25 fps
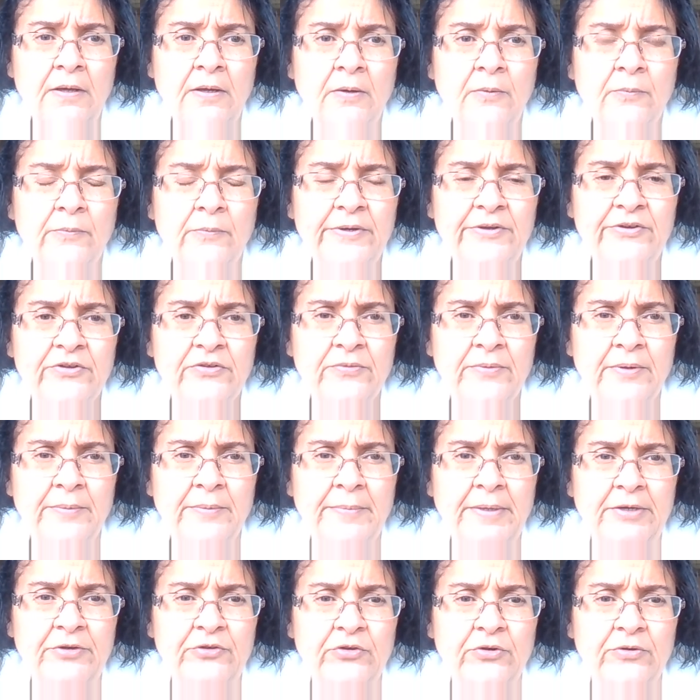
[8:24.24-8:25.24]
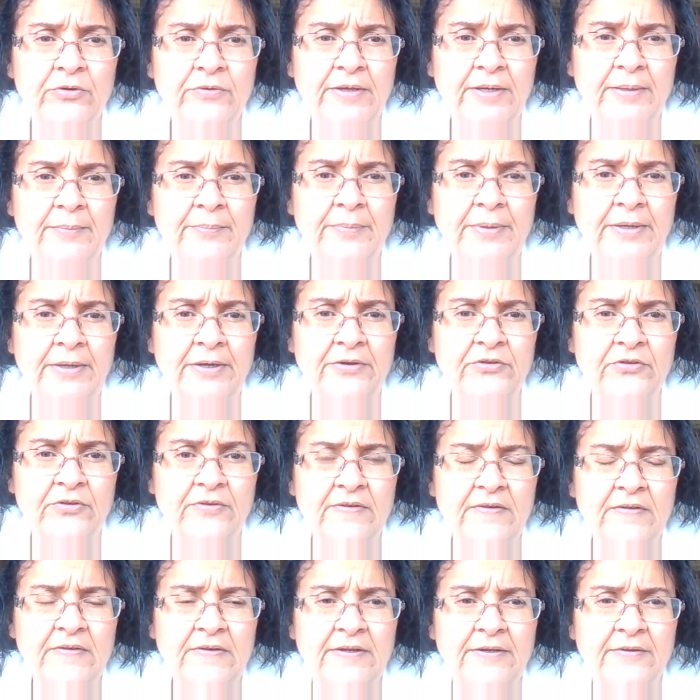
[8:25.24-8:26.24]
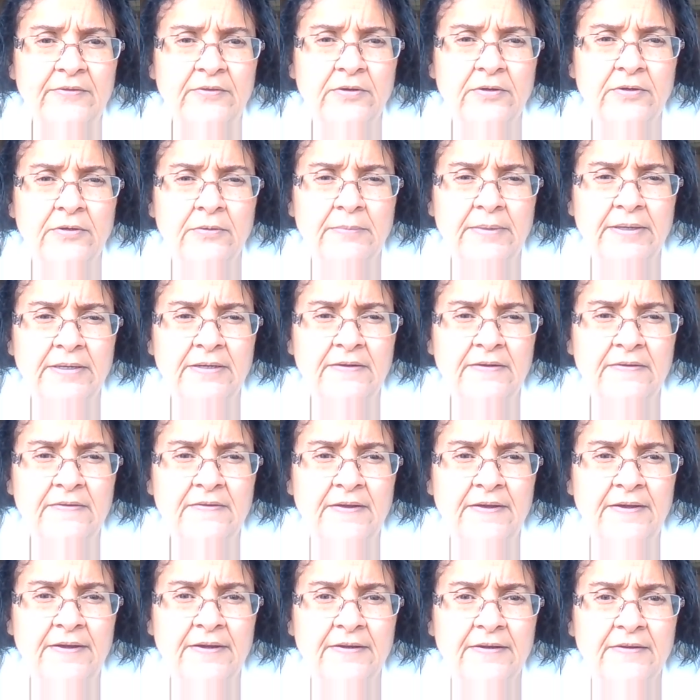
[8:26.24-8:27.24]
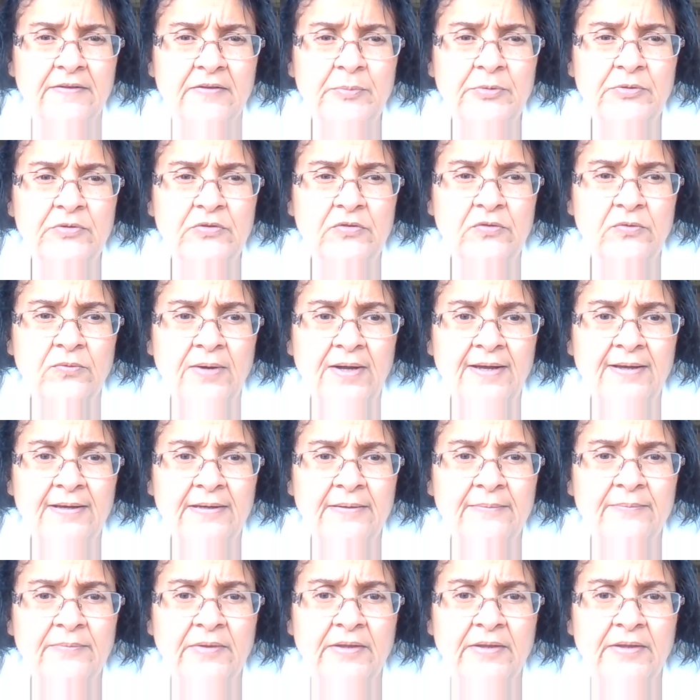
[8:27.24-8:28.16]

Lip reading: We just want to make sure that patients take their meds as prescribed,